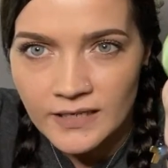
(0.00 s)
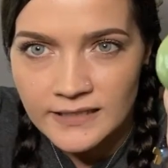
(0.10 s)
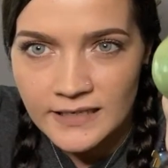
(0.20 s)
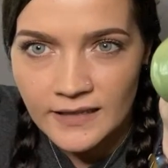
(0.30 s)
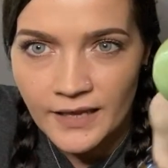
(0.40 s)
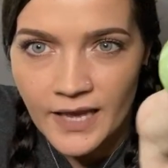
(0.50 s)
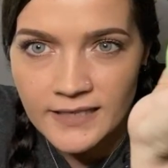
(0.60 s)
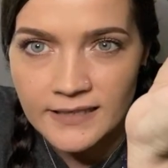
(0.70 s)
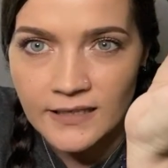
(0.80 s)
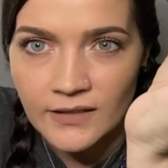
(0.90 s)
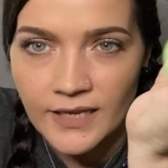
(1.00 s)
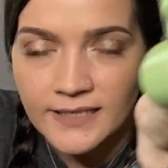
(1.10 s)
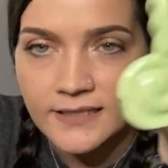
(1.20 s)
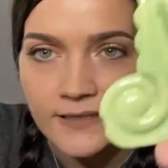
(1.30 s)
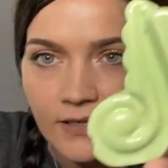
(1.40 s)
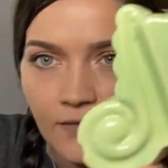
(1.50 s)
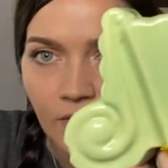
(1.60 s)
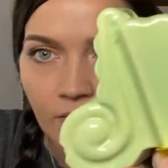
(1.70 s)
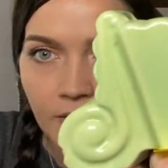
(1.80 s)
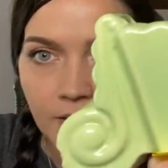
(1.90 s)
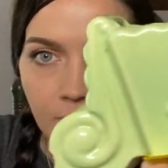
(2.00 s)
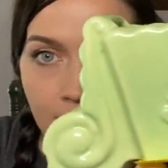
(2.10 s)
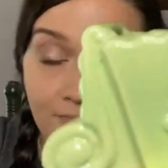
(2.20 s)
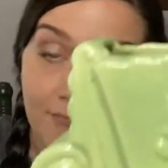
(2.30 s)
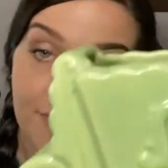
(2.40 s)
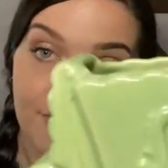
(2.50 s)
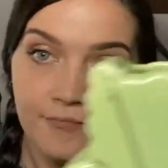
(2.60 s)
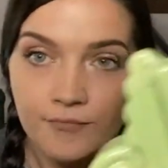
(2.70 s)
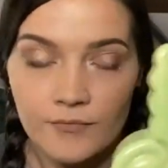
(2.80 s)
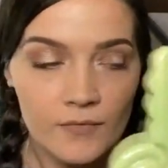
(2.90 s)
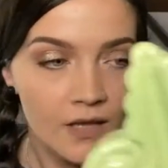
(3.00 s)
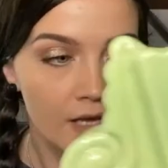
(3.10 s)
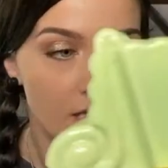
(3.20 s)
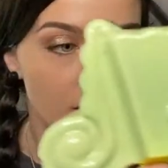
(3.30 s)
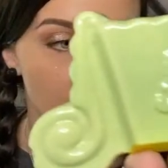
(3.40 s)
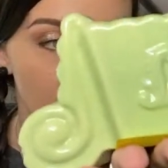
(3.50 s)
because it like has the glaze and stuff over it. It is what